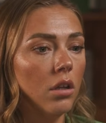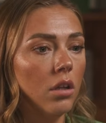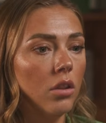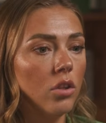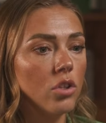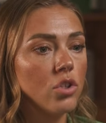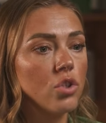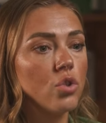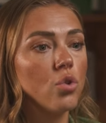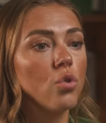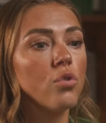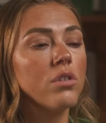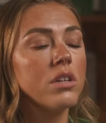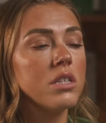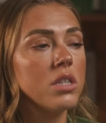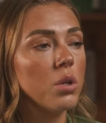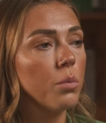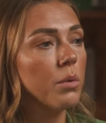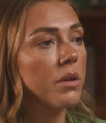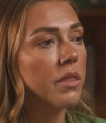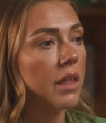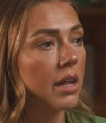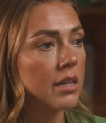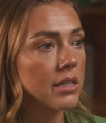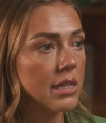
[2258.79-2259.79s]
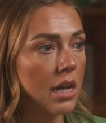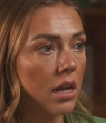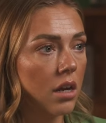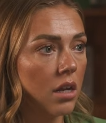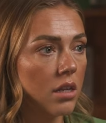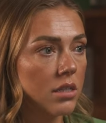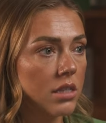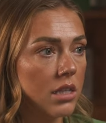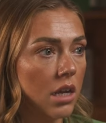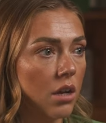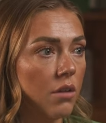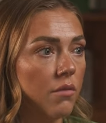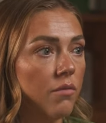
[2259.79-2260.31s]
the stories that we then tell
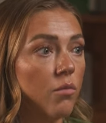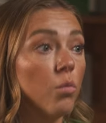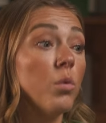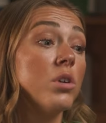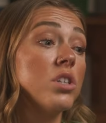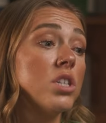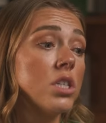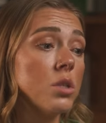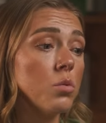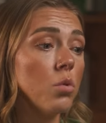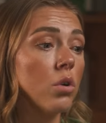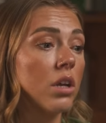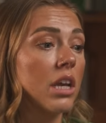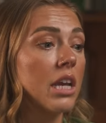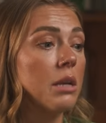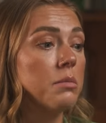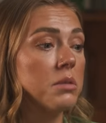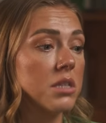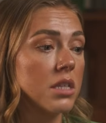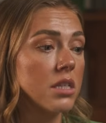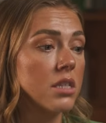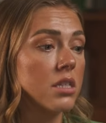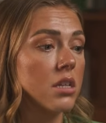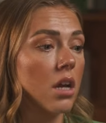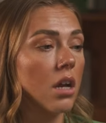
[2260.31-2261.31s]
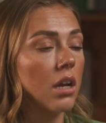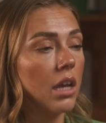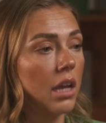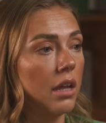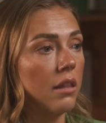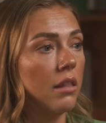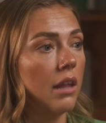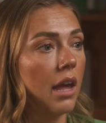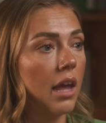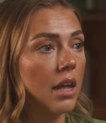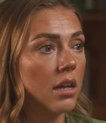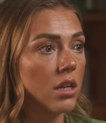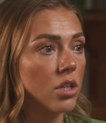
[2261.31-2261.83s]
ourselves, which is what keeps us stuck
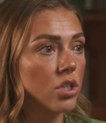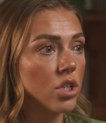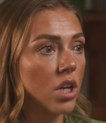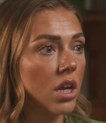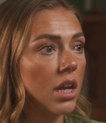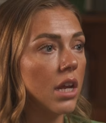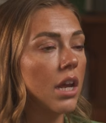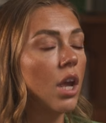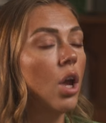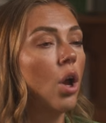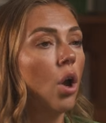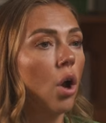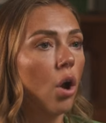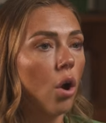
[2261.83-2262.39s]
in that energy.